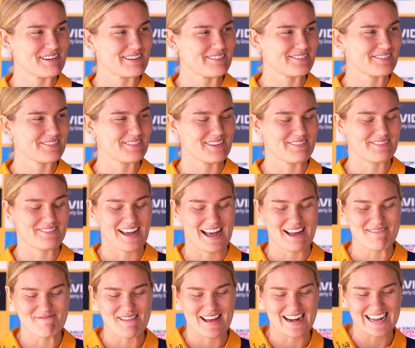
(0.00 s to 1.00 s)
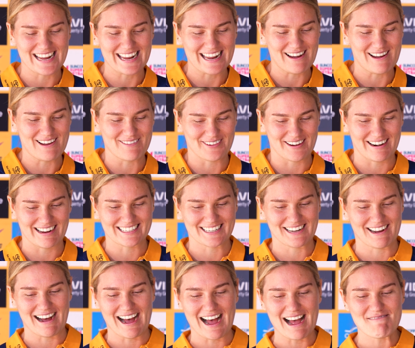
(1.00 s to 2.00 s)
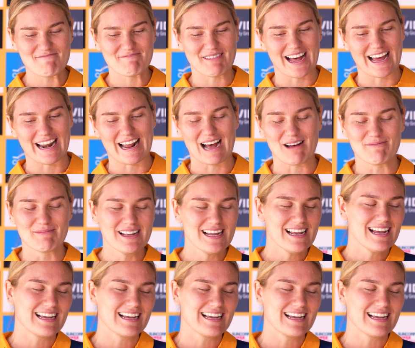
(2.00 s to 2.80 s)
We've, we've had many over our time, but um,